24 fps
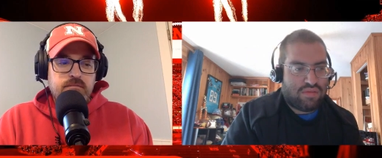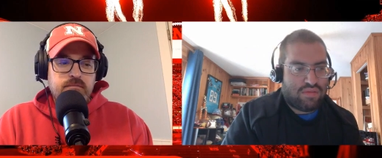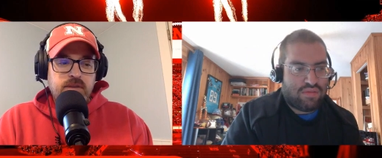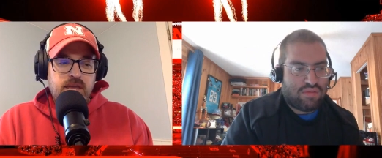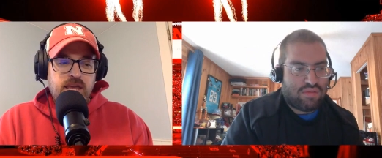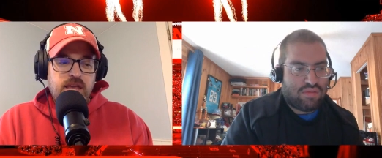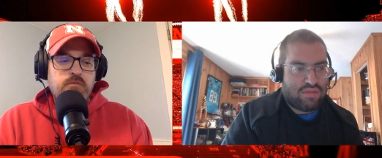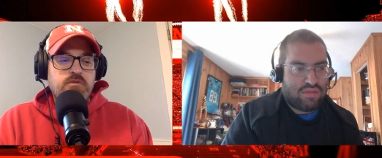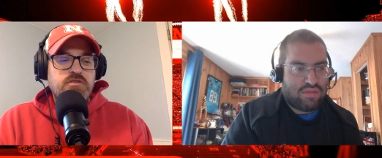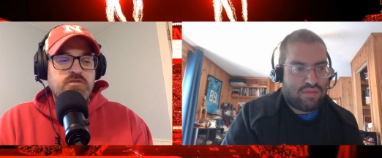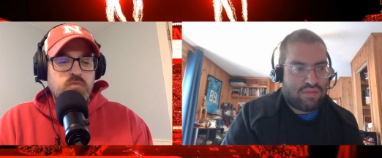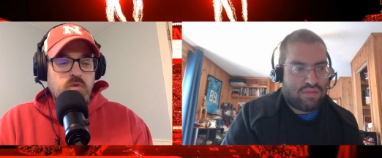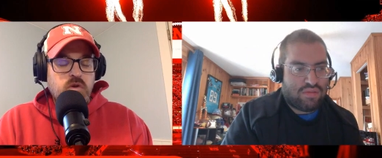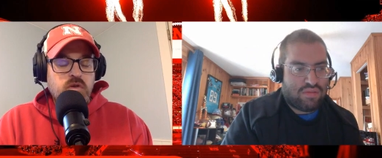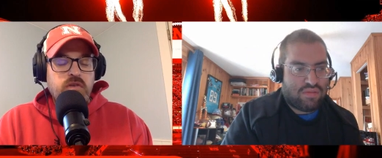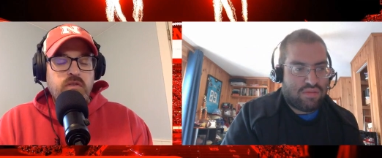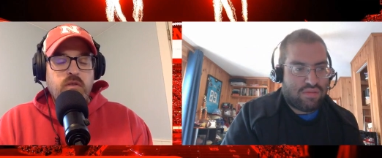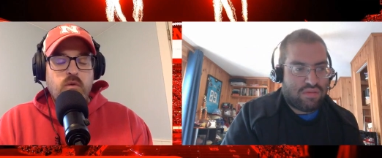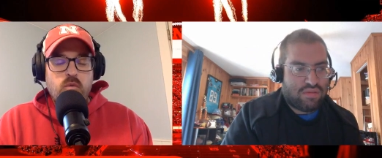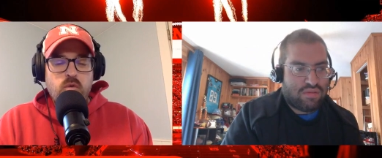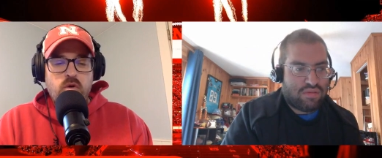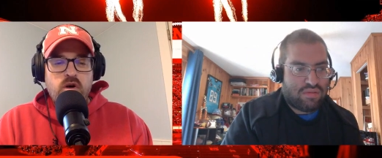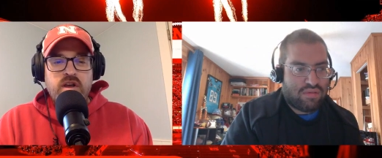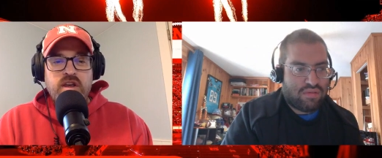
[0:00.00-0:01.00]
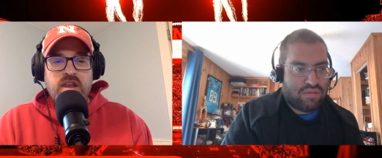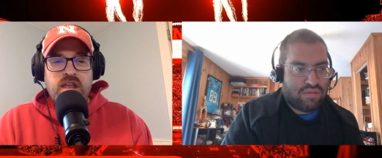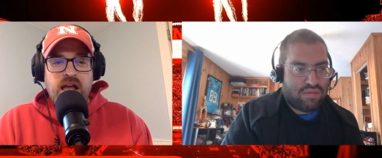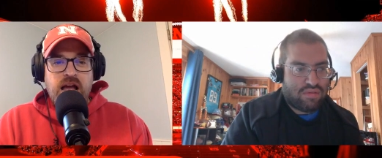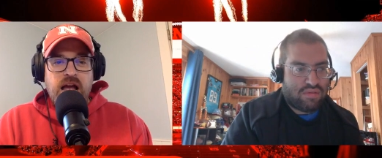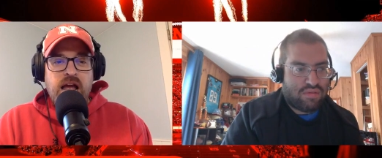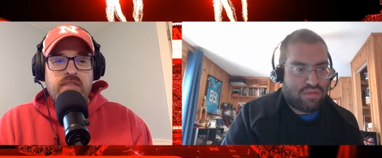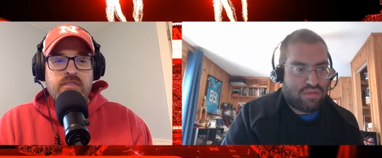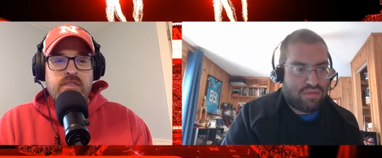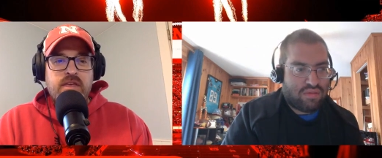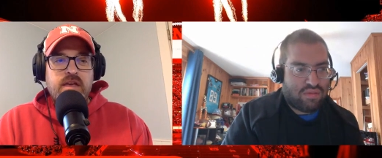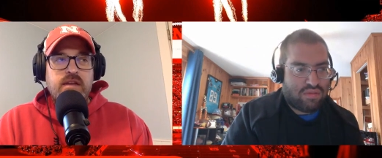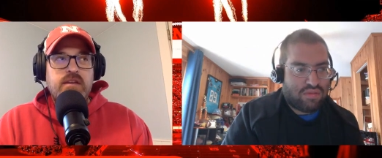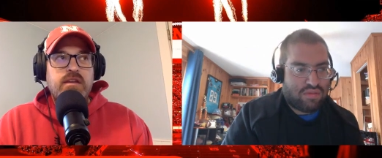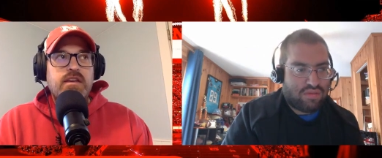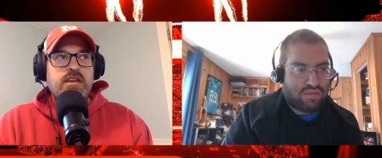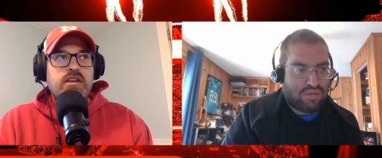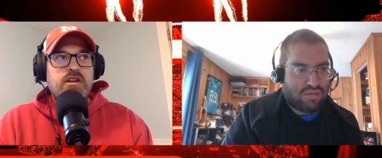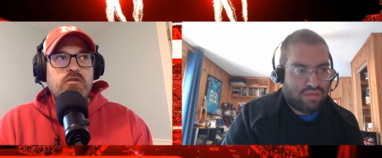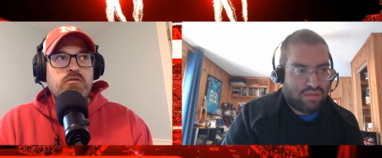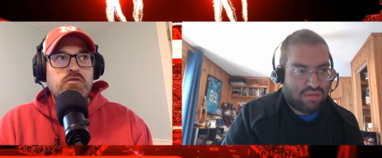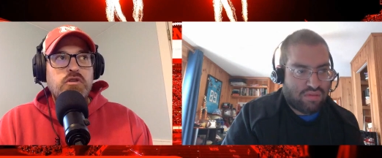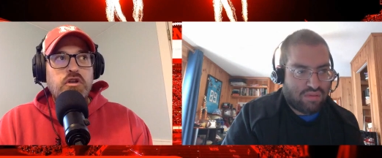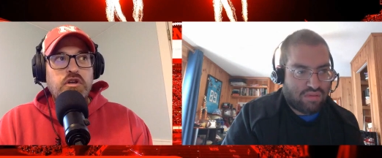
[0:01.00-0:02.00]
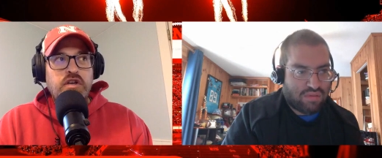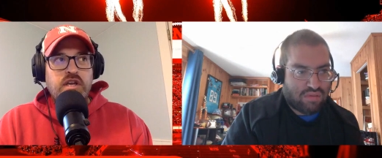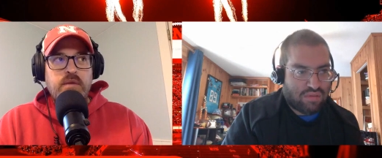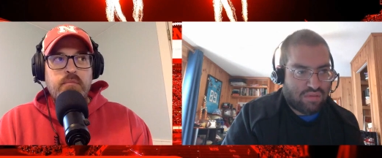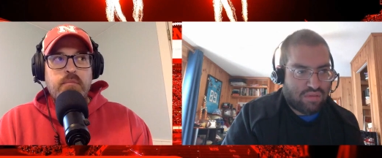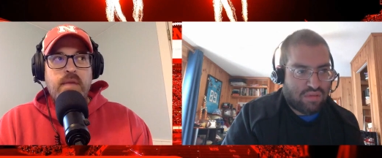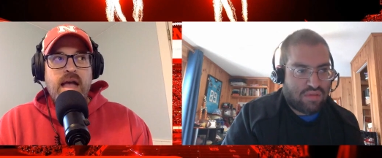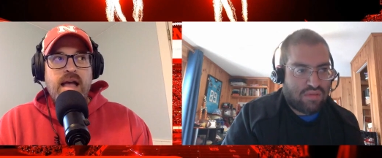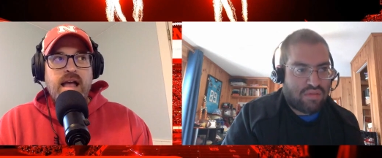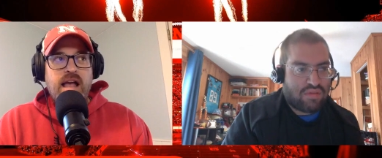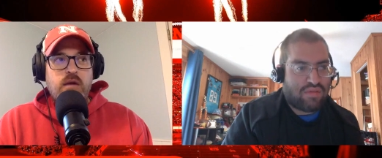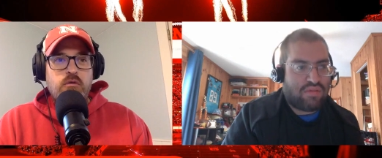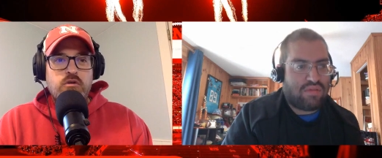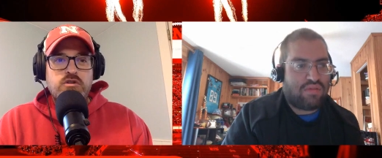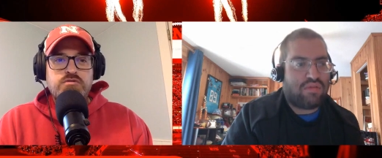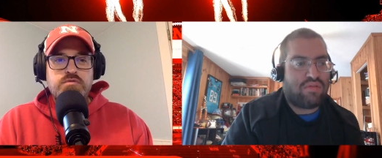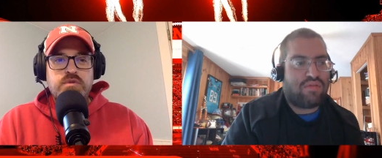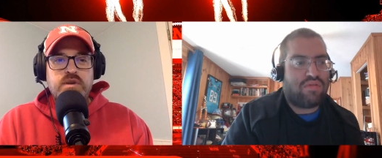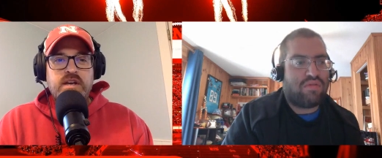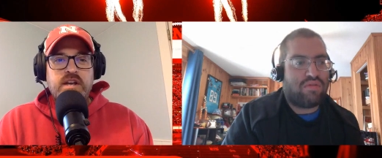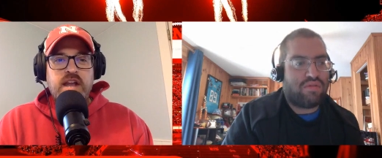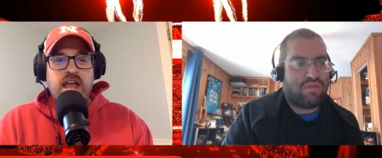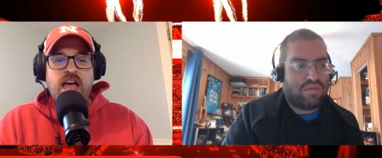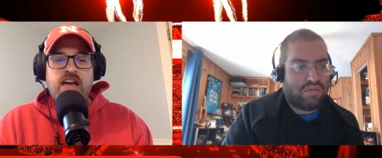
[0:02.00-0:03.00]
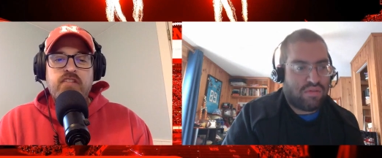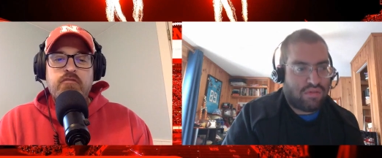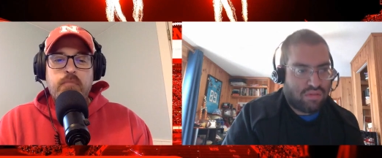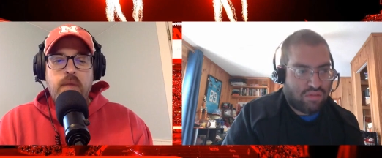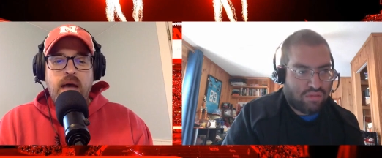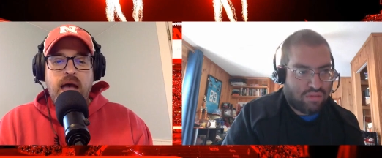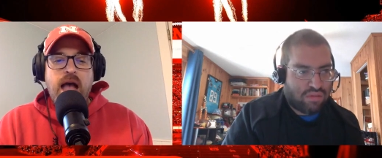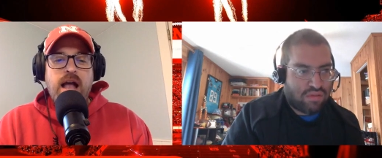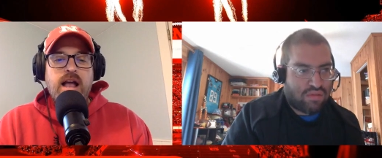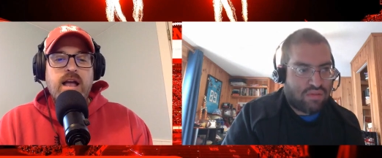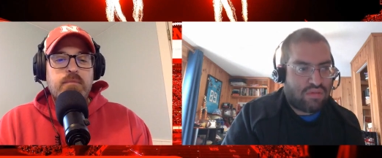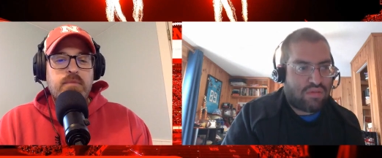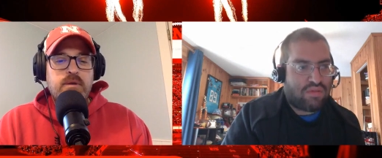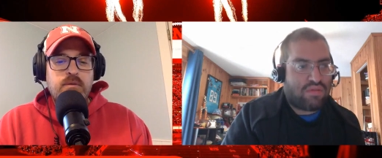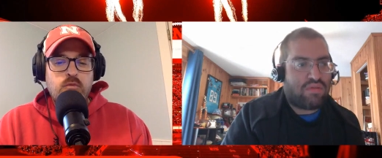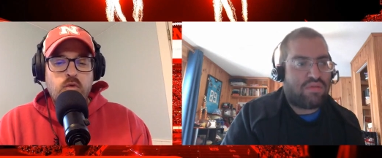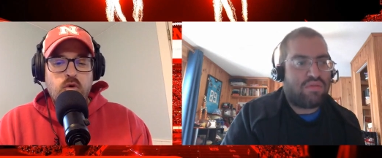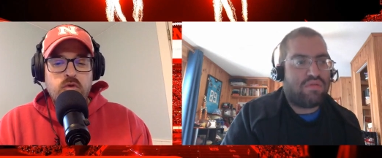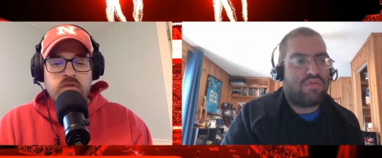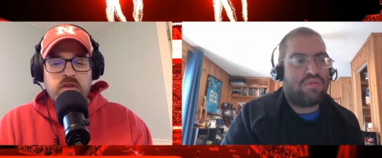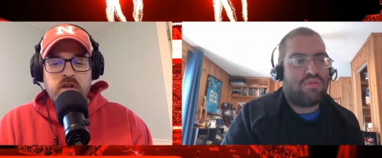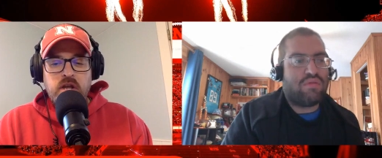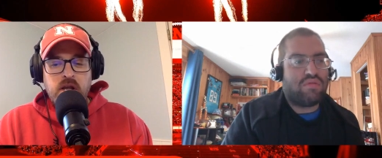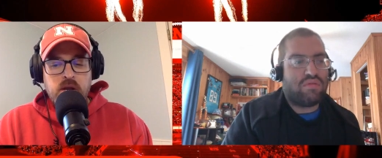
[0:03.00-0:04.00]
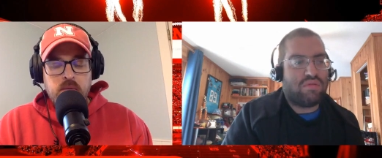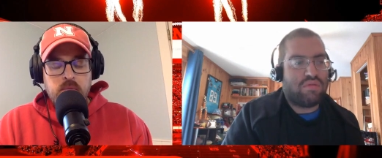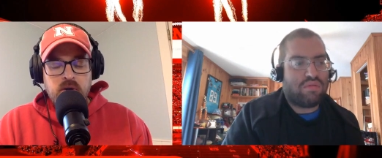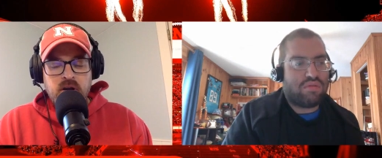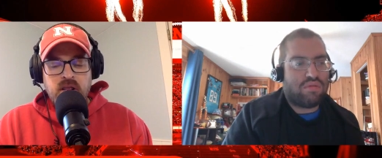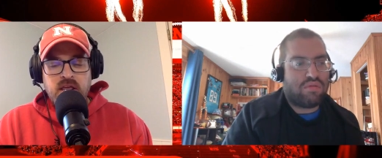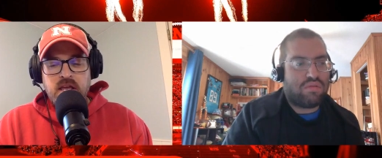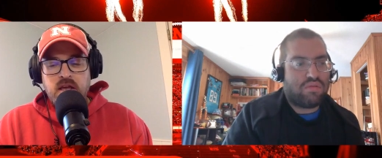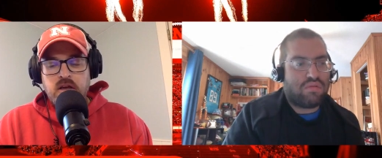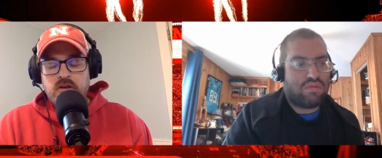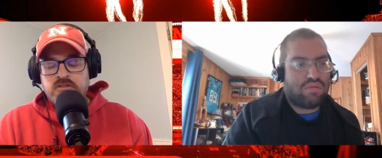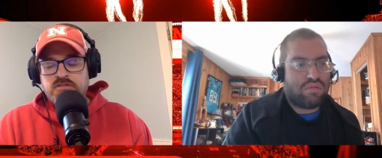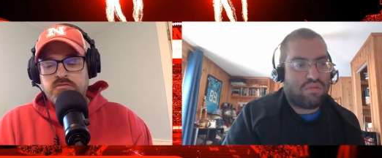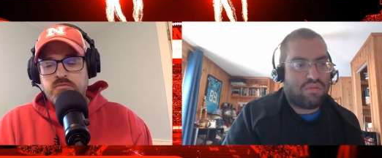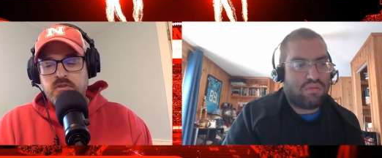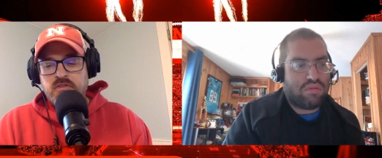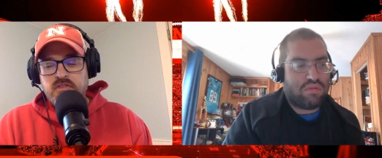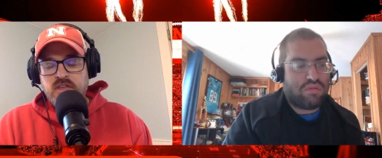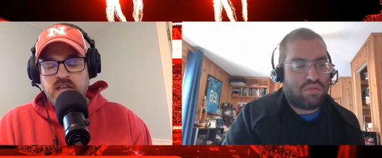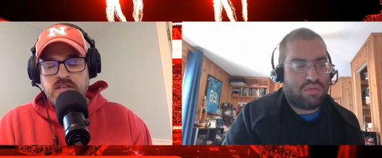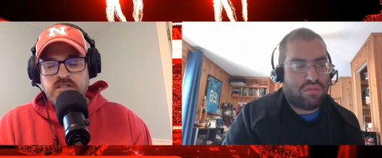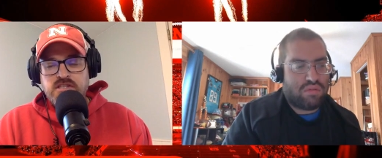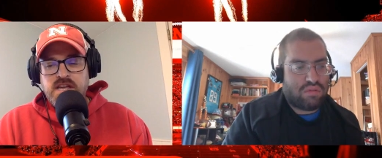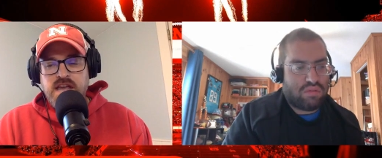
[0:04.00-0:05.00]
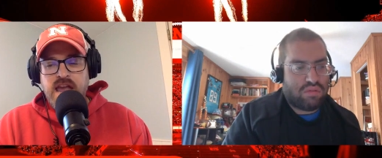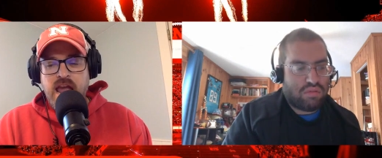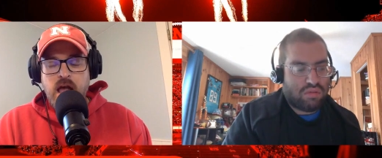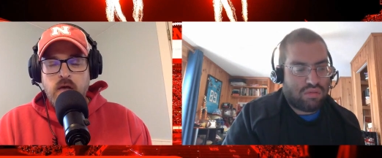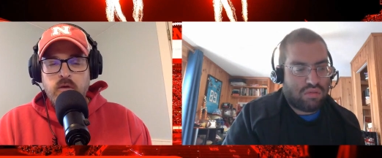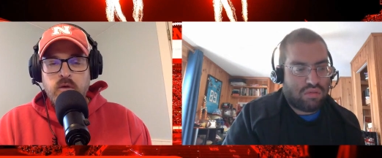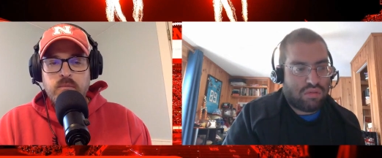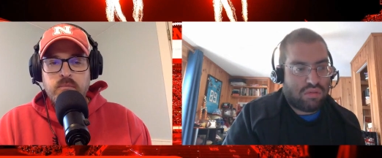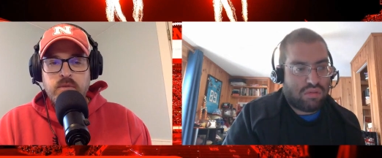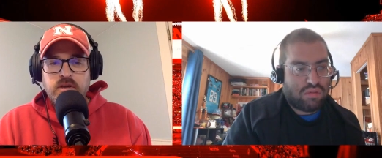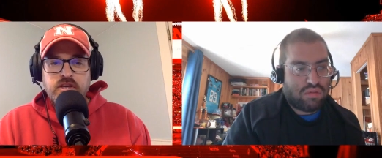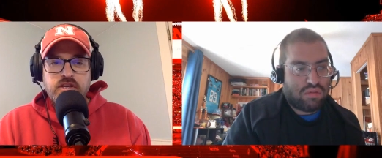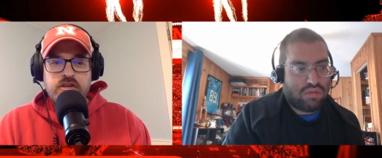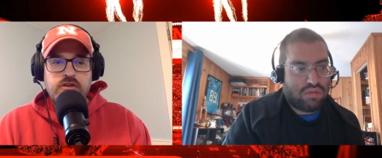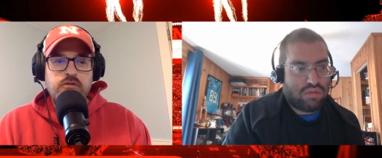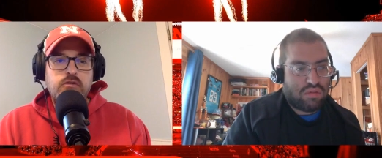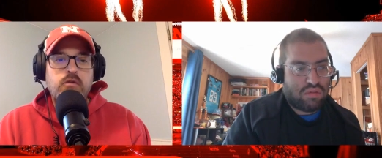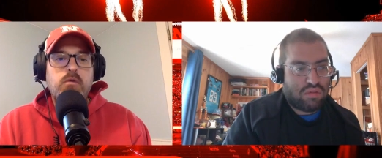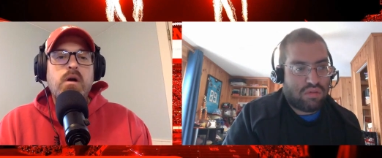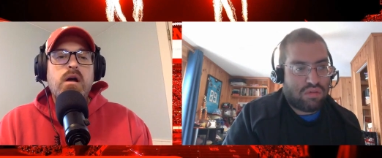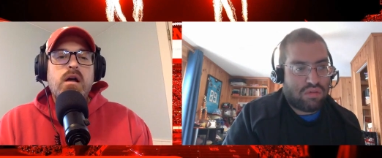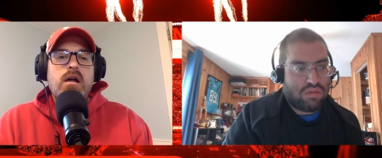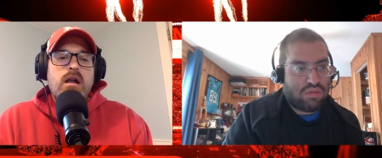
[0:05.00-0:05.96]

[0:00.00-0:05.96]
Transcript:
Speaker 1: he was really the one guy that you know looking back i wish we could have back i mean more than anybody else with ajay allen but you